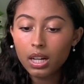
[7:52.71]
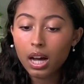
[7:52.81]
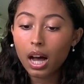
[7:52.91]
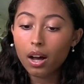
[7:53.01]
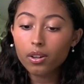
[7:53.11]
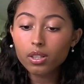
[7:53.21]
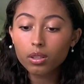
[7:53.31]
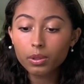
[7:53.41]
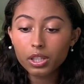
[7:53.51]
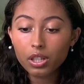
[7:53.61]
I also
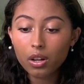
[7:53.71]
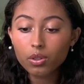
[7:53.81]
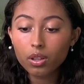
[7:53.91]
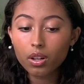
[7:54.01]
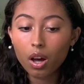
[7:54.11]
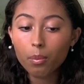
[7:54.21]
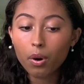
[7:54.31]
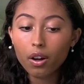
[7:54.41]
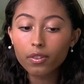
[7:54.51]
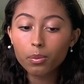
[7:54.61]
reached out to the
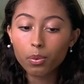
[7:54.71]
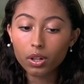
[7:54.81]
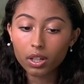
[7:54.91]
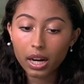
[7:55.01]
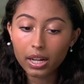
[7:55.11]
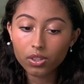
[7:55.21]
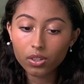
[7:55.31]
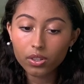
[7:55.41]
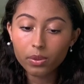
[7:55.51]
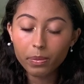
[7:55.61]
nonprofit Border
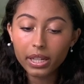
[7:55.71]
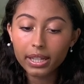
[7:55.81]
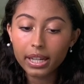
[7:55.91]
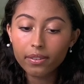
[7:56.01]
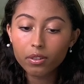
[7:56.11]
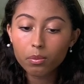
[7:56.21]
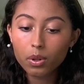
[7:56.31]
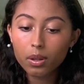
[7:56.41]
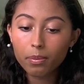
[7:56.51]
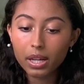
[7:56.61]
Angels, meeting even more
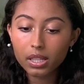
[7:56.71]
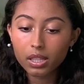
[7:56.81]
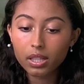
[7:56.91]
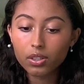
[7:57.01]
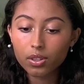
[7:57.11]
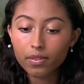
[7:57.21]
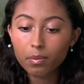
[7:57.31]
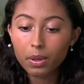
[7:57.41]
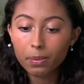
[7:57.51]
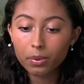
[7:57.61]
amazing, driven
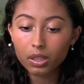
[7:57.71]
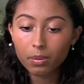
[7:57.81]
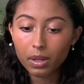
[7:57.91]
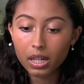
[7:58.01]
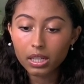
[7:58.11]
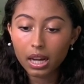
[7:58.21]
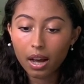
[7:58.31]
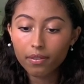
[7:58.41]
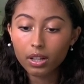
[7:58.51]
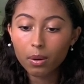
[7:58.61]
people committed to
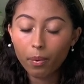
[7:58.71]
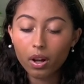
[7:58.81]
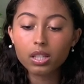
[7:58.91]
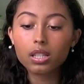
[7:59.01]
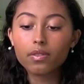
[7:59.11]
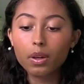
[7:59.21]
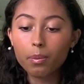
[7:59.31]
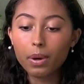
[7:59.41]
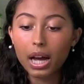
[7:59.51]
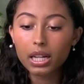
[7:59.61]
having a positive
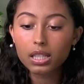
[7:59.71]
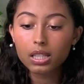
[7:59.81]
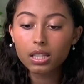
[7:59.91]
impact.